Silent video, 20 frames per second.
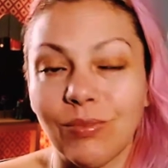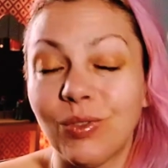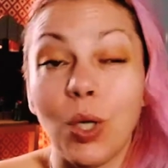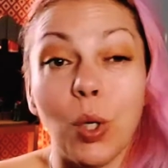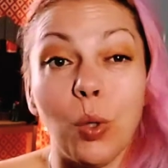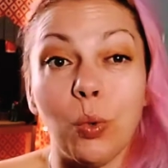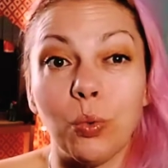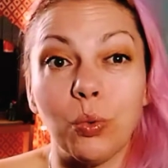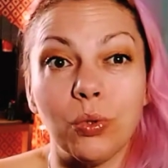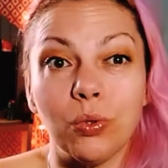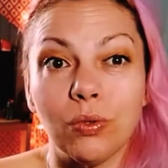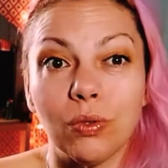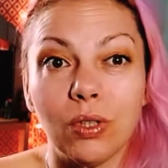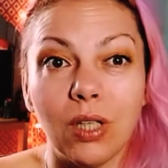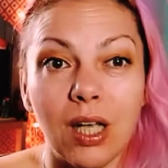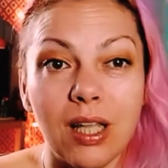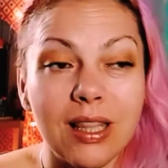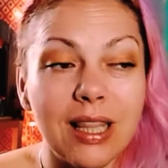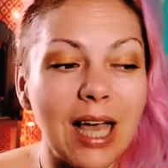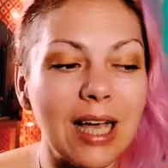Don't.
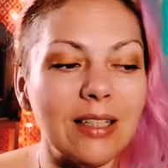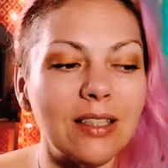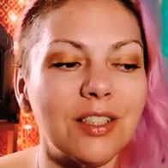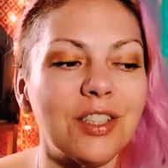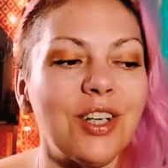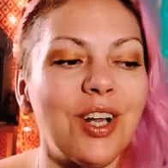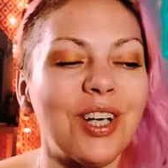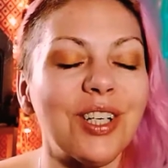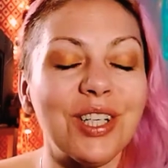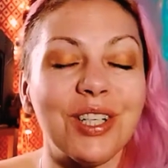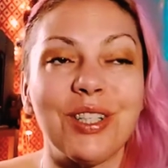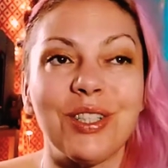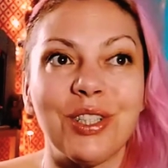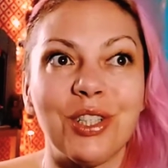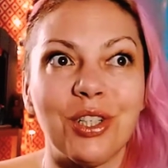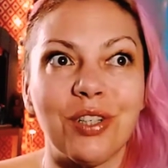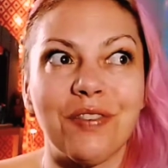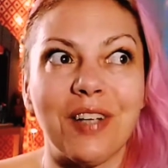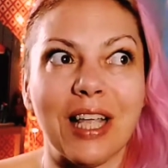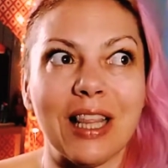That's not
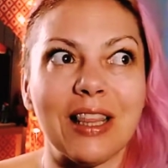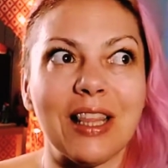conserving.